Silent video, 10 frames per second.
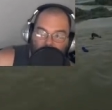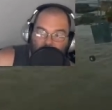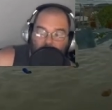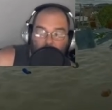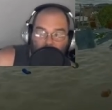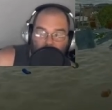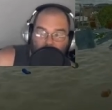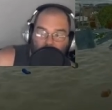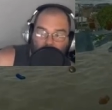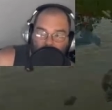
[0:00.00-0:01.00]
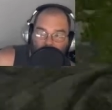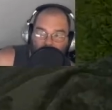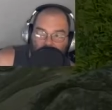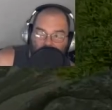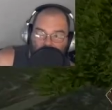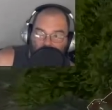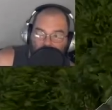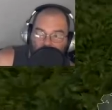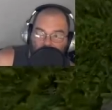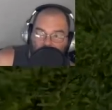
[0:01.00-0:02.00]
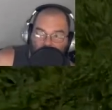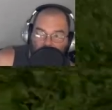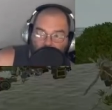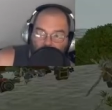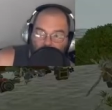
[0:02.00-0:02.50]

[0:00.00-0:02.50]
now I'm playing it on console. So,